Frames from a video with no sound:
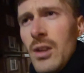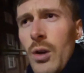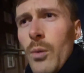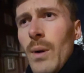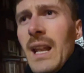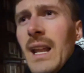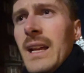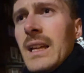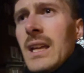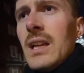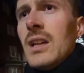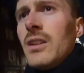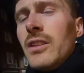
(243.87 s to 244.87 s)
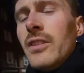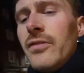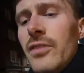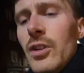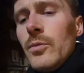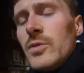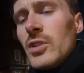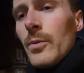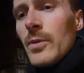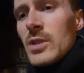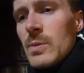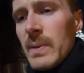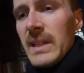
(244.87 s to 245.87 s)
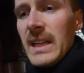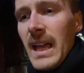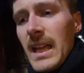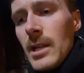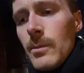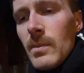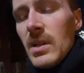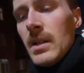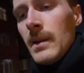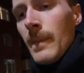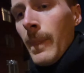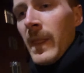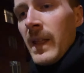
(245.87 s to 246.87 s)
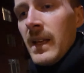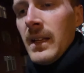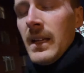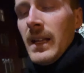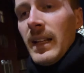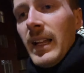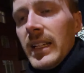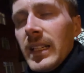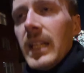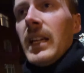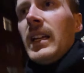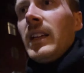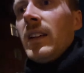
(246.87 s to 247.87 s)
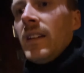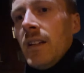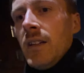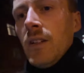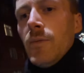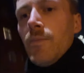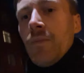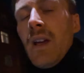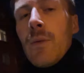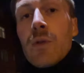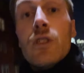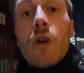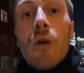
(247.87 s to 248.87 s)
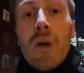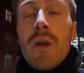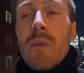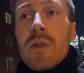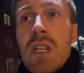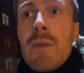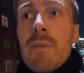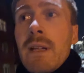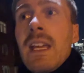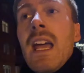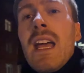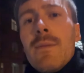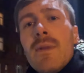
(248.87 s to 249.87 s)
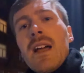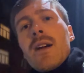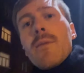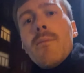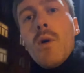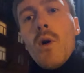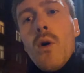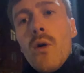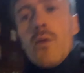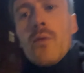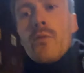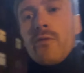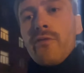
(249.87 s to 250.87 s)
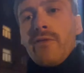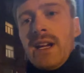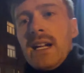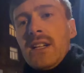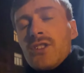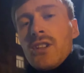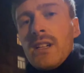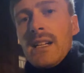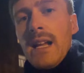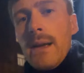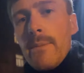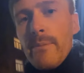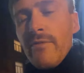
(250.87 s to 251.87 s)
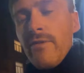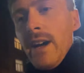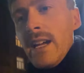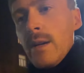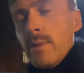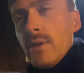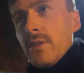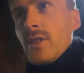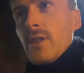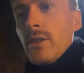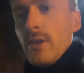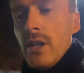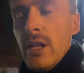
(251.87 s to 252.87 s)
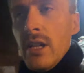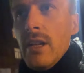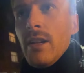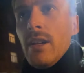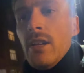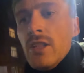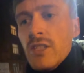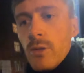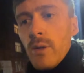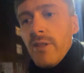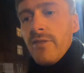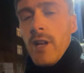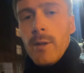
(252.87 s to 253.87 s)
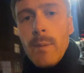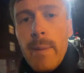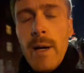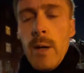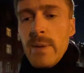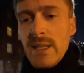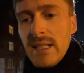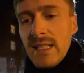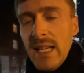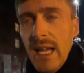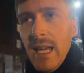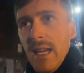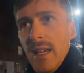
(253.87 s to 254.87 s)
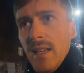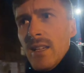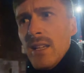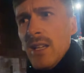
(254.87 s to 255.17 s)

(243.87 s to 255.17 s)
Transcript: where like the films almost became like it became like more financially like viable to do a film about being gay,